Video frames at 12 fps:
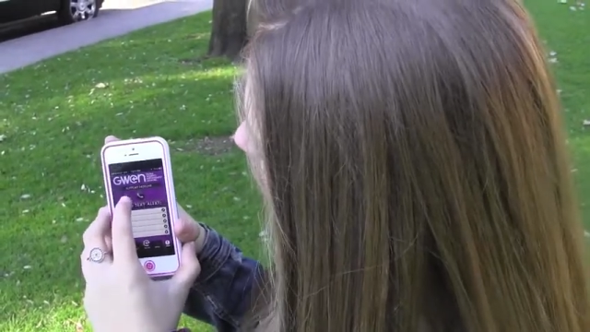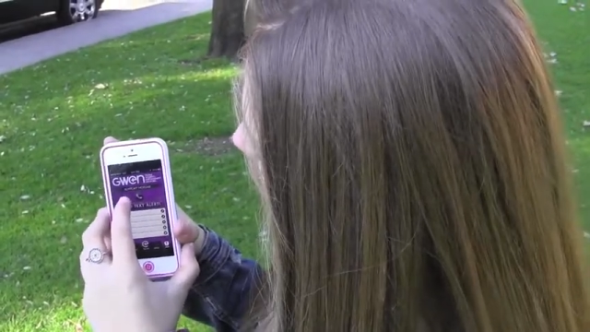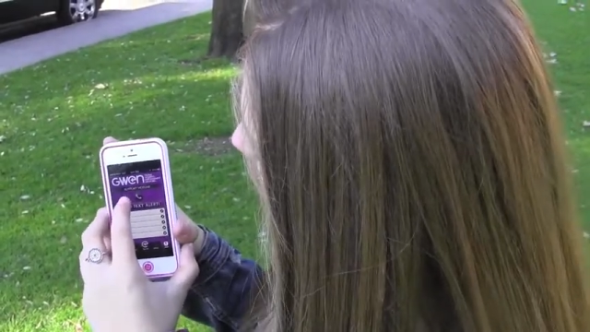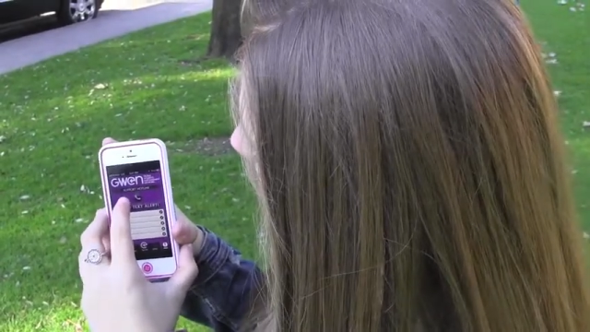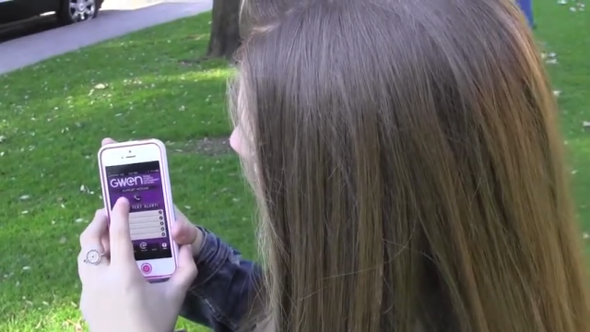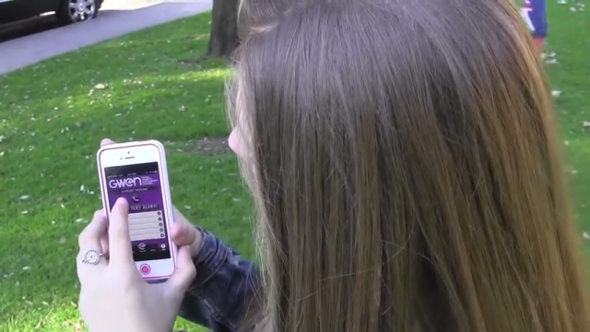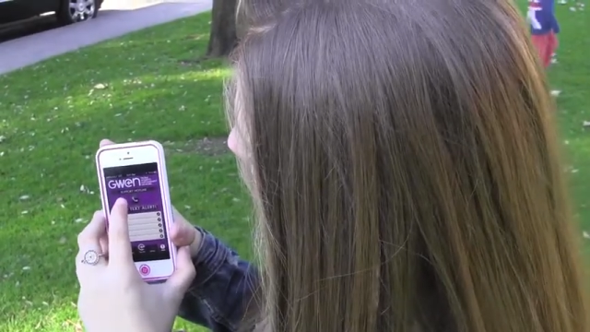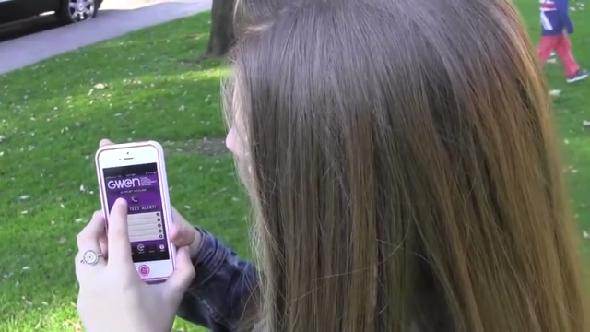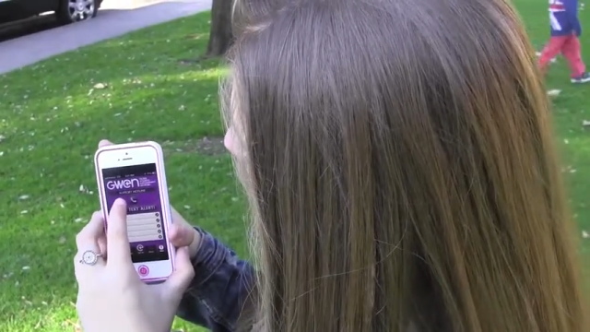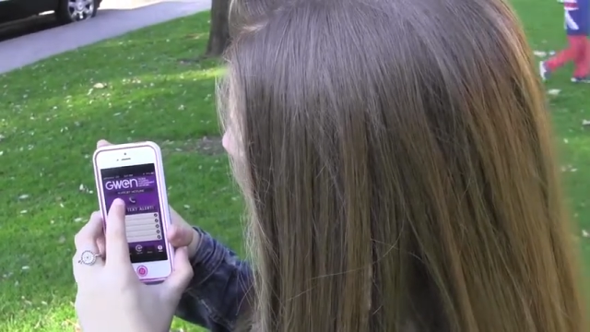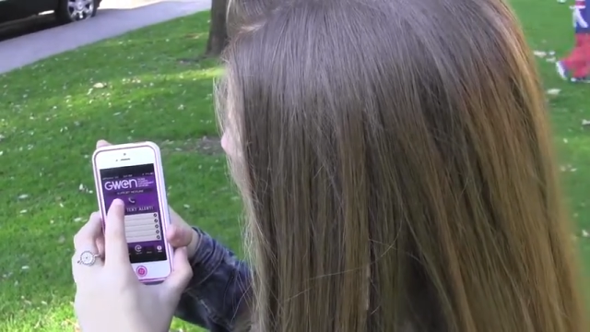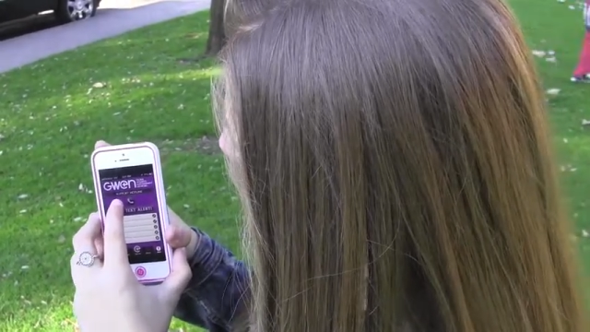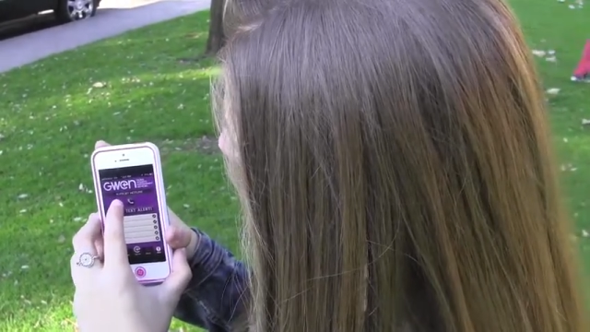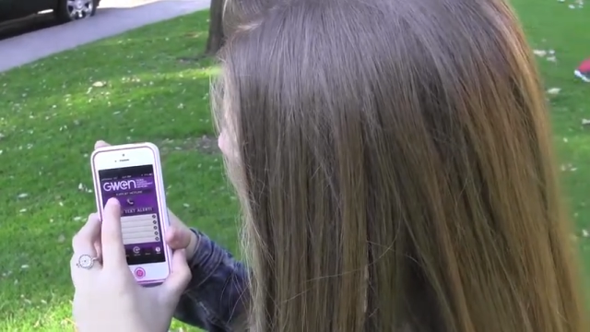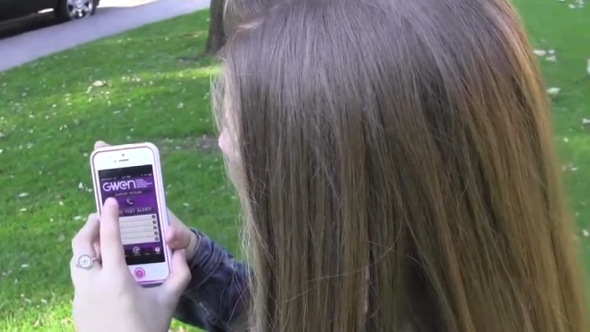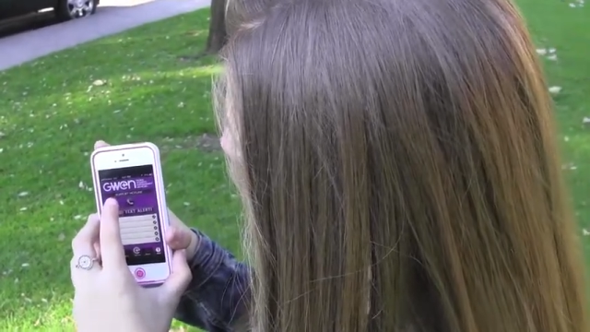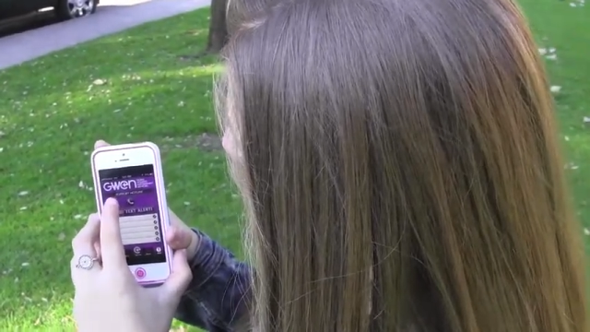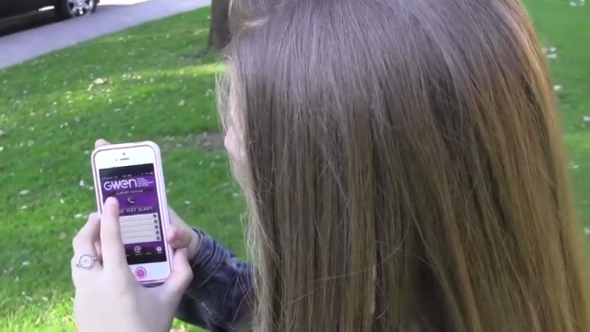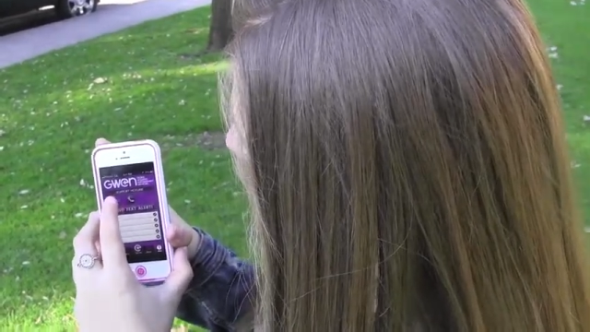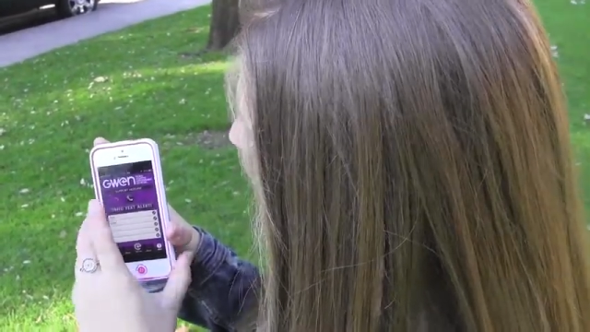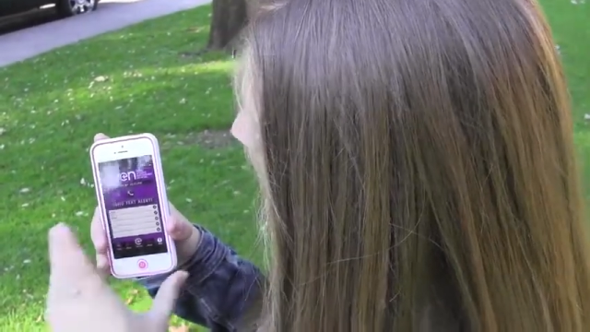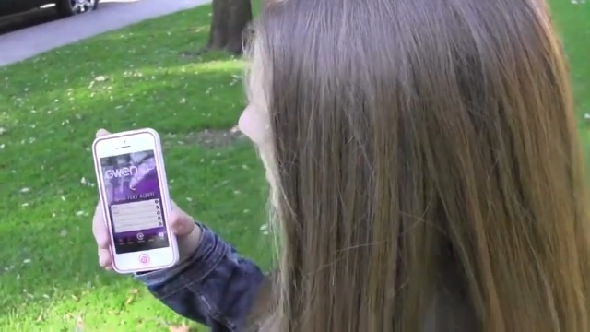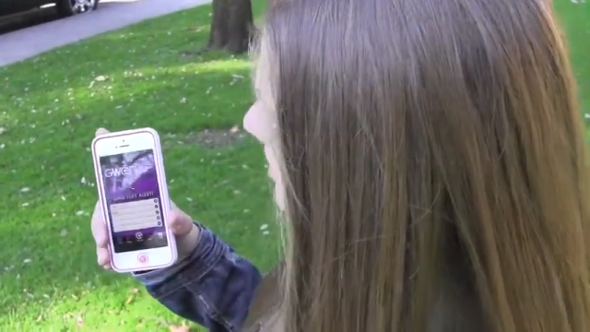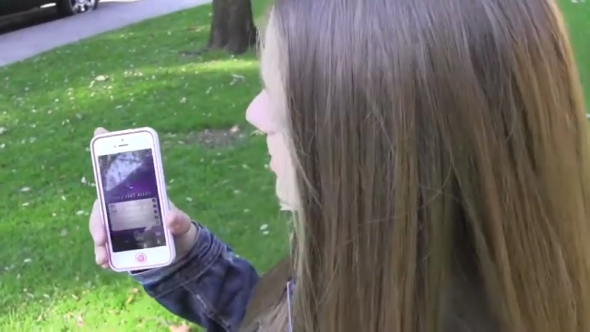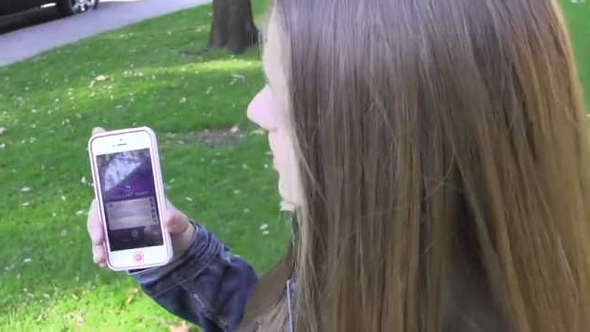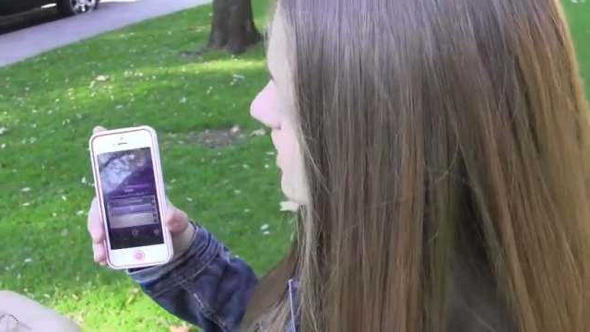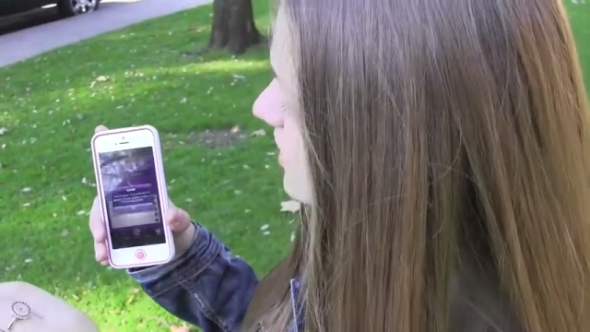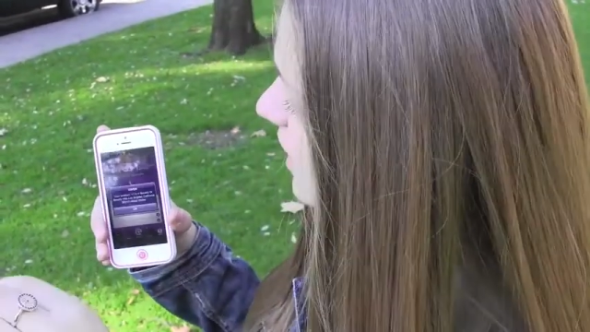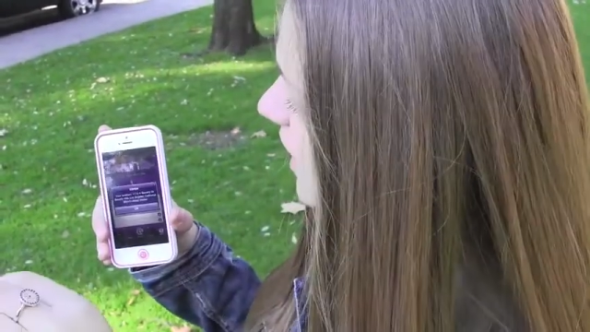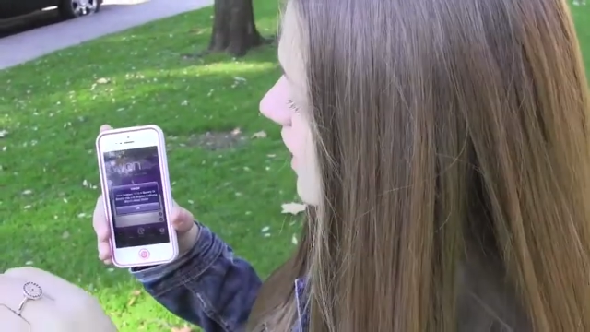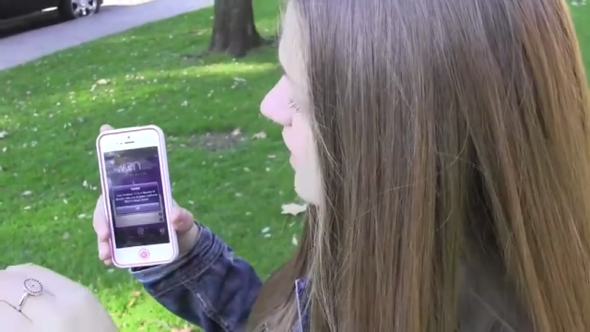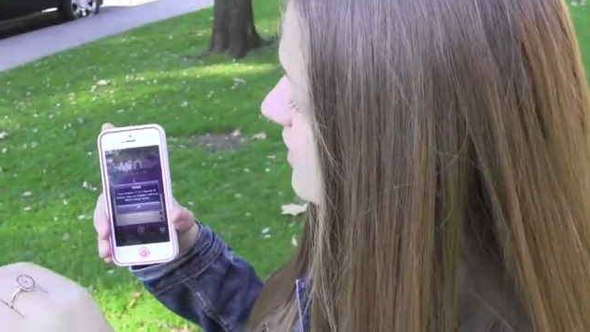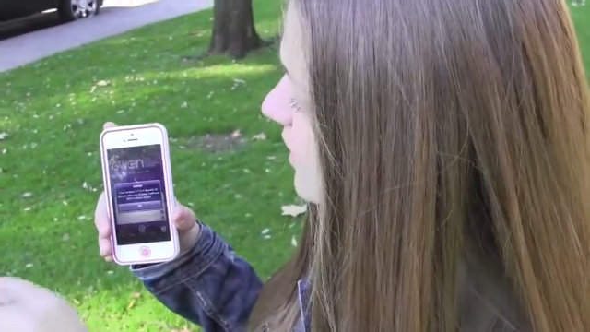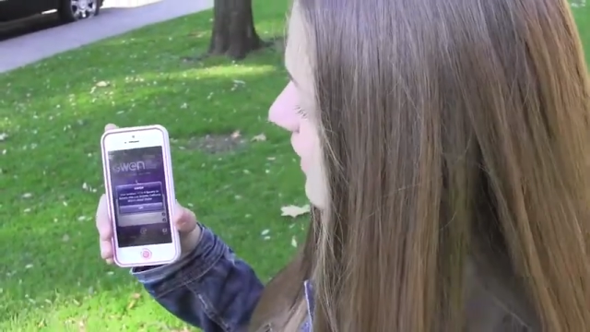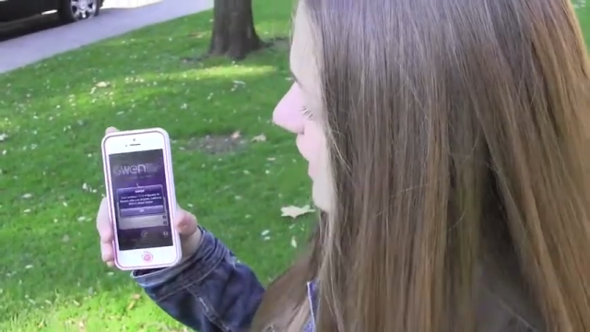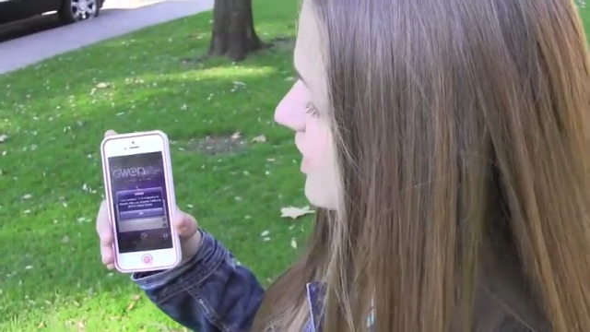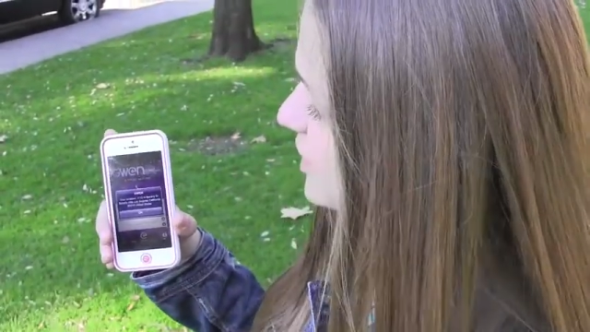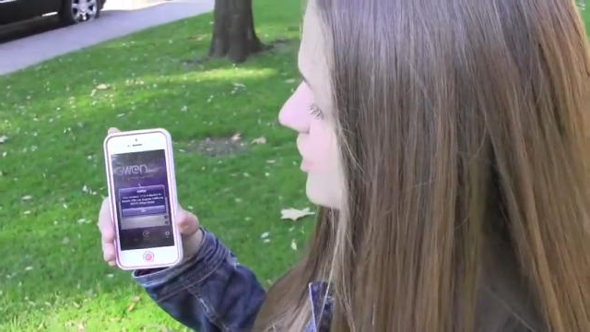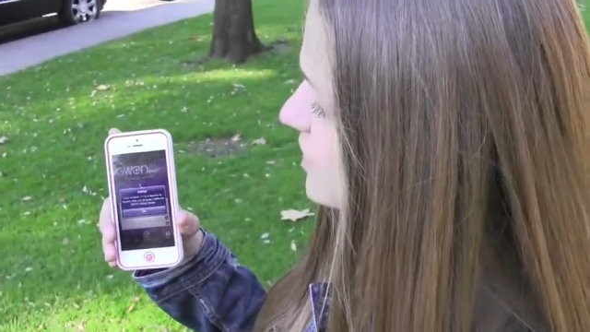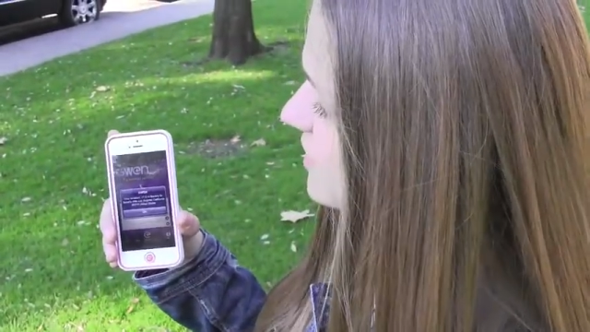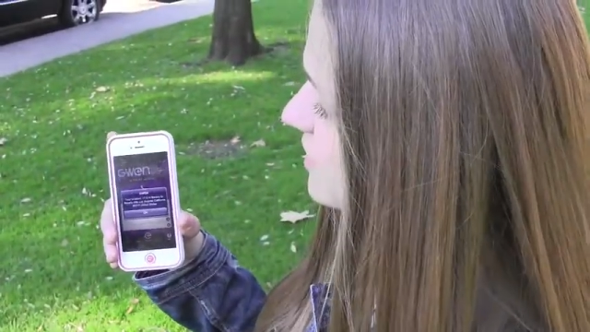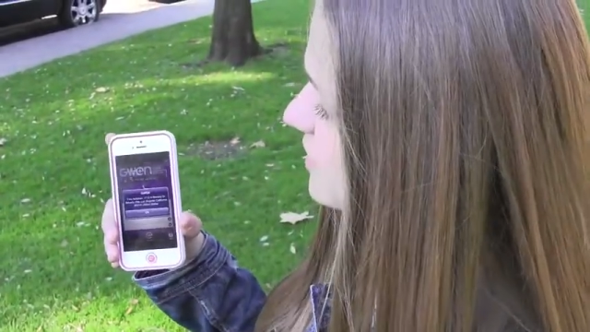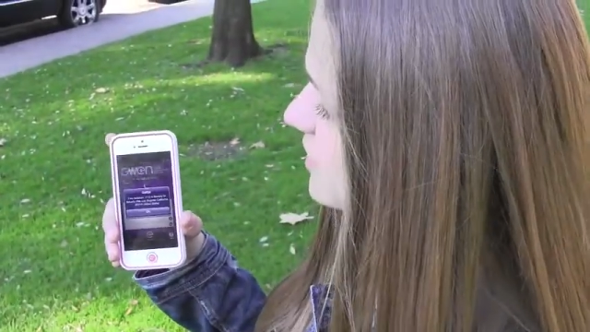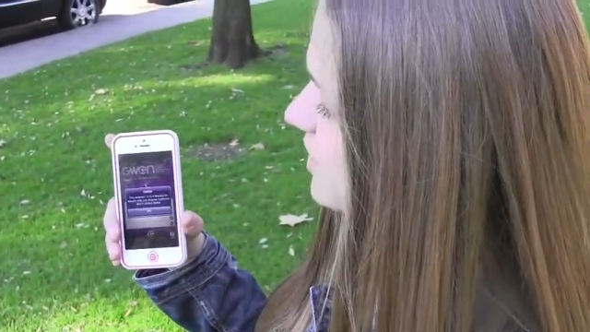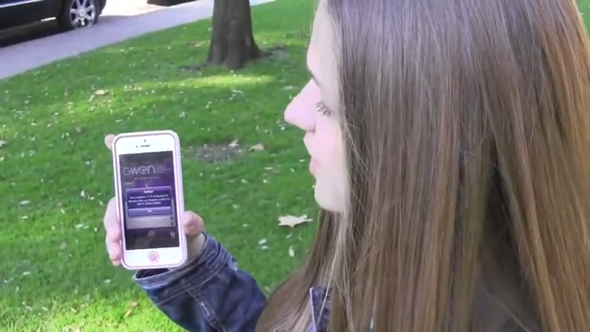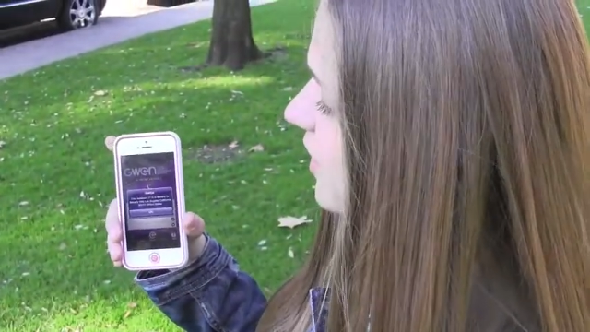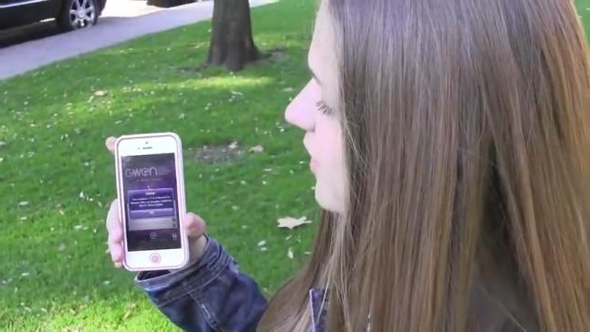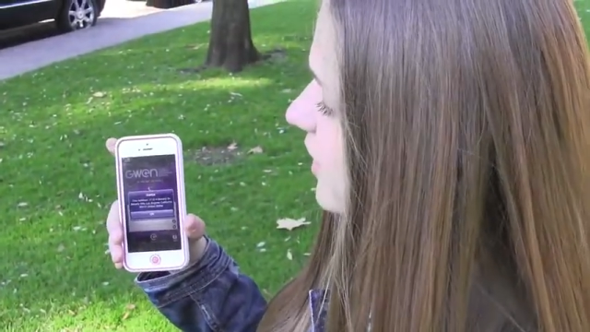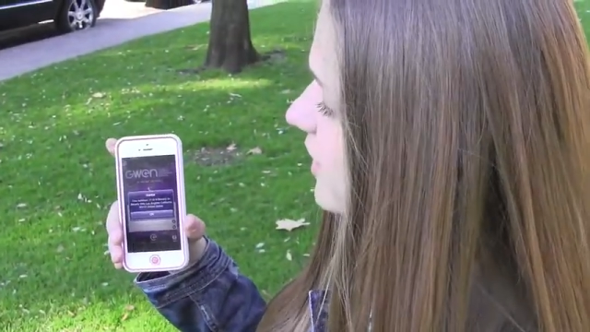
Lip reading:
Nobody's mouth can be seen.